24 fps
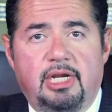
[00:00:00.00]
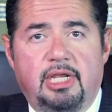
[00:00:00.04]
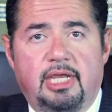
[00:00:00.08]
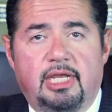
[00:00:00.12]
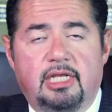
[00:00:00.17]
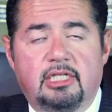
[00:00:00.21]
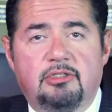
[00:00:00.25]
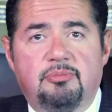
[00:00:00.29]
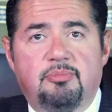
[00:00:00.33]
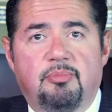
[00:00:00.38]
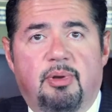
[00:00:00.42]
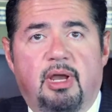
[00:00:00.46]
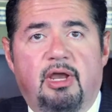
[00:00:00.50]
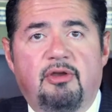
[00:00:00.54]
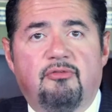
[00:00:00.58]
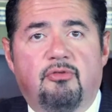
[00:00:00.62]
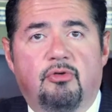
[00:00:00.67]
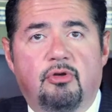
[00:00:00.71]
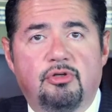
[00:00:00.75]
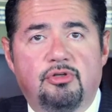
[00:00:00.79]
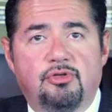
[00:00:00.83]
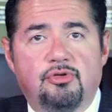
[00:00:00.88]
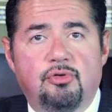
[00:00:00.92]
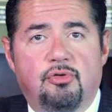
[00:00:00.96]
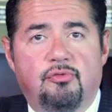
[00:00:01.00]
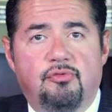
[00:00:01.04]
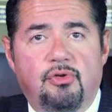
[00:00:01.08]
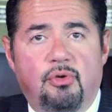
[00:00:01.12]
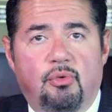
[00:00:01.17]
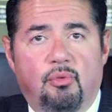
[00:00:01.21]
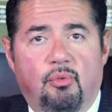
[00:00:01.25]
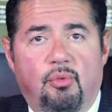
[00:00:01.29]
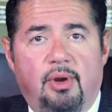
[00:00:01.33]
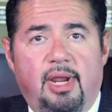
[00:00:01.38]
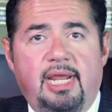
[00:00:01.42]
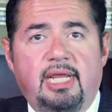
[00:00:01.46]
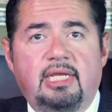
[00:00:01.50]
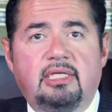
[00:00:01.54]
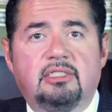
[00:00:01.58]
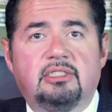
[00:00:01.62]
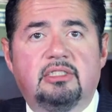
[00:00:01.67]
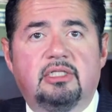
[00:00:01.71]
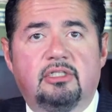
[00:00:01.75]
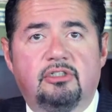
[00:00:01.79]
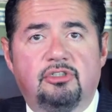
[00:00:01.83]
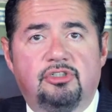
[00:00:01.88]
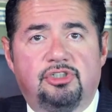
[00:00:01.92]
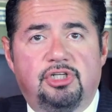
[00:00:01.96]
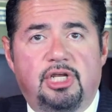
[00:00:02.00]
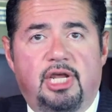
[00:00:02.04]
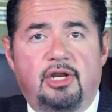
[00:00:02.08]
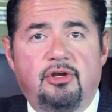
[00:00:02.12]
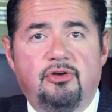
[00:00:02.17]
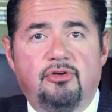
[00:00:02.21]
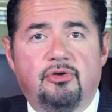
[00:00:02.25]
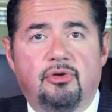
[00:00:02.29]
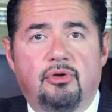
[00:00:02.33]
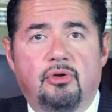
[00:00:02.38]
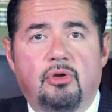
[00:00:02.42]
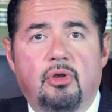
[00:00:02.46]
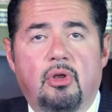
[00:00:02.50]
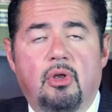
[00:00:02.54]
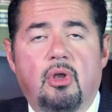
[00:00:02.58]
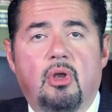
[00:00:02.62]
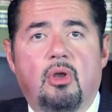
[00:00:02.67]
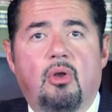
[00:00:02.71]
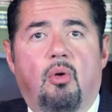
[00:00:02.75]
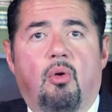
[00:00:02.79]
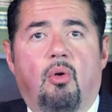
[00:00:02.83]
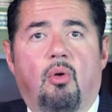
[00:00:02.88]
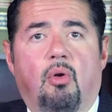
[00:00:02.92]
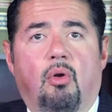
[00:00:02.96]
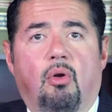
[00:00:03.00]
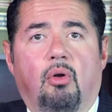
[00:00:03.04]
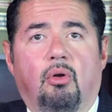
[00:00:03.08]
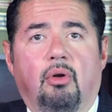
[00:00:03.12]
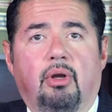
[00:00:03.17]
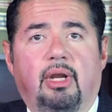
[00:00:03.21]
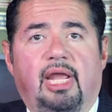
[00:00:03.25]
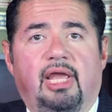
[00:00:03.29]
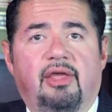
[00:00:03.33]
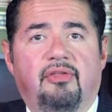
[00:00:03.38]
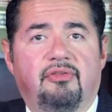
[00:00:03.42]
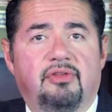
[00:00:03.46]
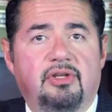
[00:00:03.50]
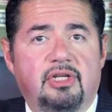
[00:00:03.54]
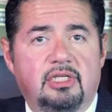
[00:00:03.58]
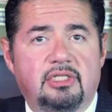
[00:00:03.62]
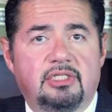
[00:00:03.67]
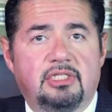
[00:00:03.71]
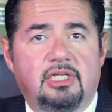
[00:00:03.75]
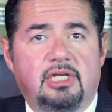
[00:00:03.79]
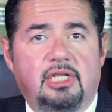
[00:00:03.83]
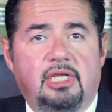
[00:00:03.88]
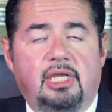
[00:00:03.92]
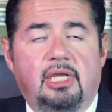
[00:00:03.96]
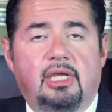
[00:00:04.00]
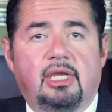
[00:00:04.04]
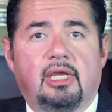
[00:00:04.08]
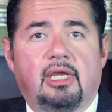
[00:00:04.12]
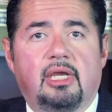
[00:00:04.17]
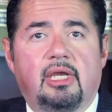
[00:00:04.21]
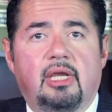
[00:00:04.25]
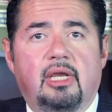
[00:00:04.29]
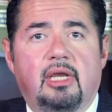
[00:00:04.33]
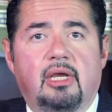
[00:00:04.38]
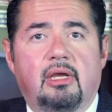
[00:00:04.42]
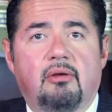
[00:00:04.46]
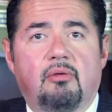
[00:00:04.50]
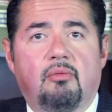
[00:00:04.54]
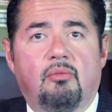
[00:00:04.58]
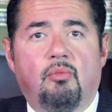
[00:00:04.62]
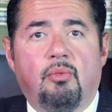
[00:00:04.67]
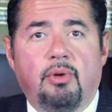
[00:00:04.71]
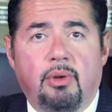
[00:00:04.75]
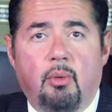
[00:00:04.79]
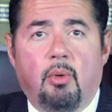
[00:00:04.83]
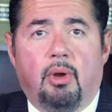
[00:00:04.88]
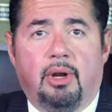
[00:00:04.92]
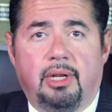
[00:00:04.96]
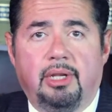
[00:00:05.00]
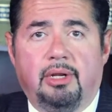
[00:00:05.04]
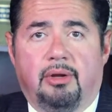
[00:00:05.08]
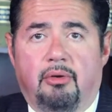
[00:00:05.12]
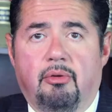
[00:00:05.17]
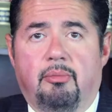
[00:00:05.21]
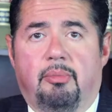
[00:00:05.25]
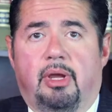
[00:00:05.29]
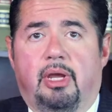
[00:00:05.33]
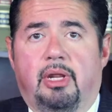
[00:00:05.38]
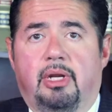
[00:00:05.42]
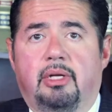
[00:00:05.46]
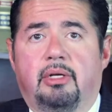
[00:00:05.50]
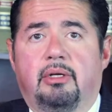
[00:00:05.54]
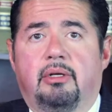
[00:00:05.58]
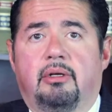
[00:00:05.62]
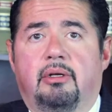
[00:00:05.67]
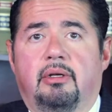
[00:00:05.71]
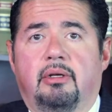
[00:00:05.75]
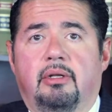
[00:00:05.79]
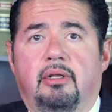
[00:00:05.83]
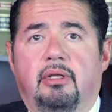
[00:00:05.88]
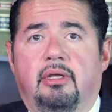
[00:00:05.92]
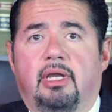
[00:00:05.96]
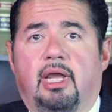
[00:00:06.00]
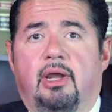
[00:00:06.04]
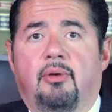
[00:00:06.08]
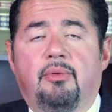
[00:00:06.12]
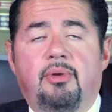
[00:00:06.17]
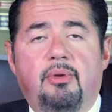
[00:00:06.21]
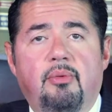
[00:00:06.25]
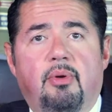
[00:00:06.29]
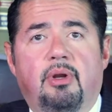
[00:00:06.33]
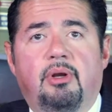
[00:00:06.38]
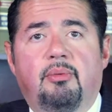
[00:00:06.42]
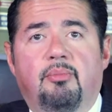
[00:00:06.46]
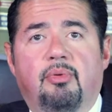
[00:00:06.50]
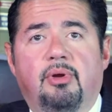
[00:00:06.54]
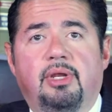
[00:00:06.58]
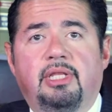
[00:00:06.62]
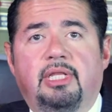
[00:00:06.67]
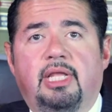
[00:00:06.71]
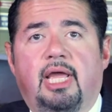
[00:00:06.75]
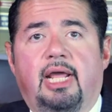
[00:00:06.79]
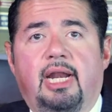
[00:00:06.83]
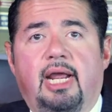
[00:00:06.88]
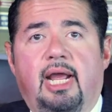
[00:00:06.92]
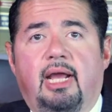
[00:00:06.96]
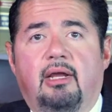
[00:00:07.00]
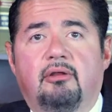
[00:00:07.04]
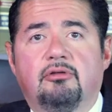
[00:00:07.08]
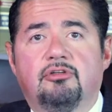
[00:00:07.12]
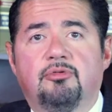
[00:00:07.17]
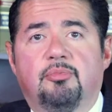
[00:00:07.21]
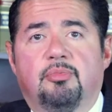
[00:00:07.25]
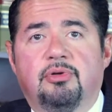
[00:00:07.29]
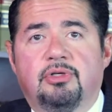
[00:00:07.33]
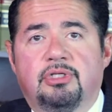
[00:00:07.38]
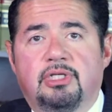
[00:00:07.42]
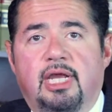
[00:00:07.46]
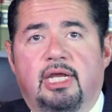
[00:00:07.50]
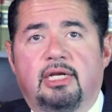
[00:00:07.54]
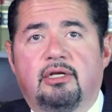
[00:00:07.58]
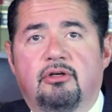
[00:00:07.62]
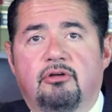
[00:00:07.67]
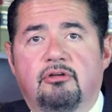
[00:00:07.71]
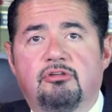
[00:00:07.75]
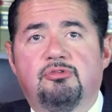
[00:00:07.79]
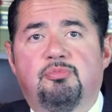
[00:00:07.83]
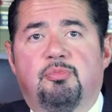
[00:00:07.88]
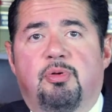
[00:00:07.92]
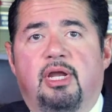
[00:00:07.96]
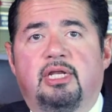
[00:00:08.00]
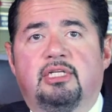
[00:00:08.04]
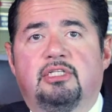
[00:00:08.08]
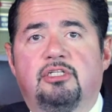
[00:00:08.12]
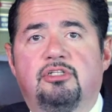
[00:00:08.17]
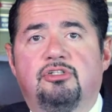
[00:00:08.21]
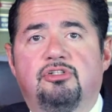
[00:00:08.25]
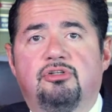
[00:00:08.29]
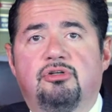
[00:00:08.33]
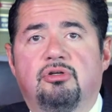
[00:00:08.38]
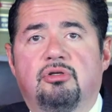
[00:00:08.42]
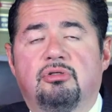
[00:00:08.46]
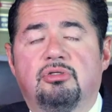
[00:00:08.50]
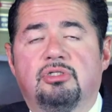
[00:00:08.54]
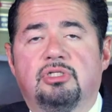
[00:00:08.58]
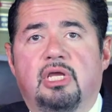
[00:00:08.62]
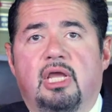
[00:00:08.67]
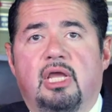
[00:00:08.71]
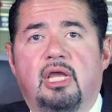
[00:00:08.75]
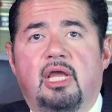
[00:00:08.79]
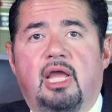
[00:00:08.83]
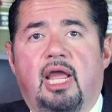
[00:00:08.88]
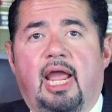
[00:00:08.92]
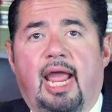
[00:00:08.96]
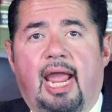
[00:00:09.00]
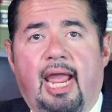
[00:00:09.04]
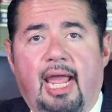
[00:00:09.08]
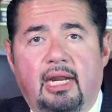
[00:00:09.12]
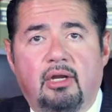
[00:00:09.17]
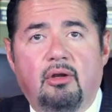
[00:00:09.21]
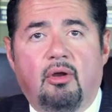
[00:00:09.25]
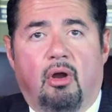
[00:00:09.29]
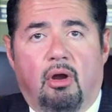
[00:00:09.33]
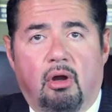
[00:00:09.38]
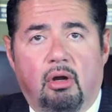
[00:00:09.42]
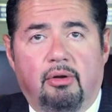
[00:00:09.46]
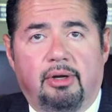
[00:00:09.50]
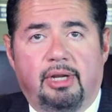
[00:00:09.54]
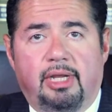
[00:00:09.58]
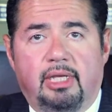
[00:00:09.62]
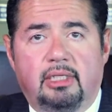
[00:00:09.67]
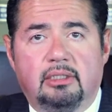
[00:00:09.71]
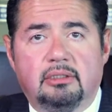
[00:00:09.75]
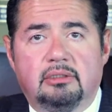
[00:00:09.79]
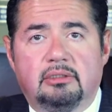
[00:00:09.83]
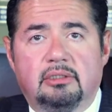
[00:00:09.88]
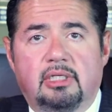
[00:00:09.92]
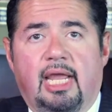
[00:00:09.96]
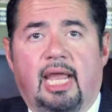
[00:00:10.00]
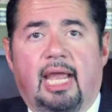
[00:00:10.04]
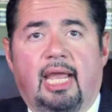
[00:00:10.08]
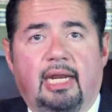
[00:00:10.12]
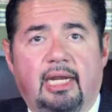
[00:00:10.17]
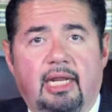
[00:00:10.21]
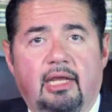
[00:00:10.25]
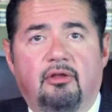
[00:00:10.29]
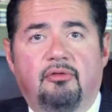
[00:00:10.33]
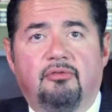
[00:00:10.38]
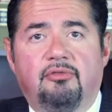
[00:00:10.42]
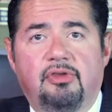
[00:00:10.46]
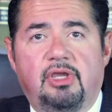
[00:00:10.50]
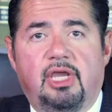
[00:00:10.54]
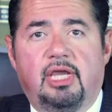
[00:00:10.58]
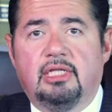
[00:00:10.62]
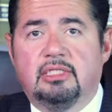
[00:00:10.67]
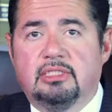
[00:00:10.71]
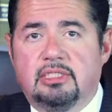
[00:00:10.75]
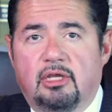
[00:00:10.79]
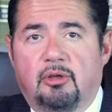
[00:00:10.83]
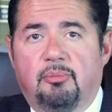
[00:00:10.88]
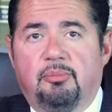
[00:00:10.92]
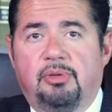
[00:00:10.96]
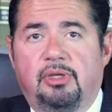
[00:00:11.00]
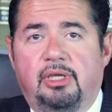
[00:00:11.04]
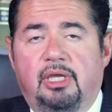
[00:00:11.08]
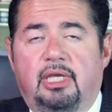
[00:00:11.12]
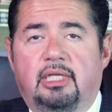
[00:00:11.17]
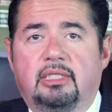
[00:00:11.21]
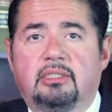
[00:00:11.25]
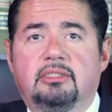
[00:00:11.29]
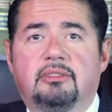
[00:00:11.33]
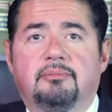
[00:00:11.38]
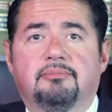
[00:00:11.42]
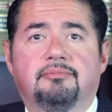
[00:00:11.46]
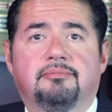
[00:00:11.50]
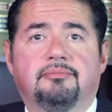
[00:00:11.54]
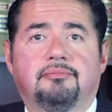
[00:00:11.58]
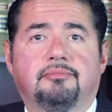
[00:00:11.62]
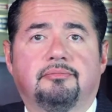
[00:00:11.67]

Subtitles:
against by virtue of your race, gender, or ethnicity, we want to hear about it. And we want to bring that out to protect nurse practitioners and RNs and LVNs, LPNs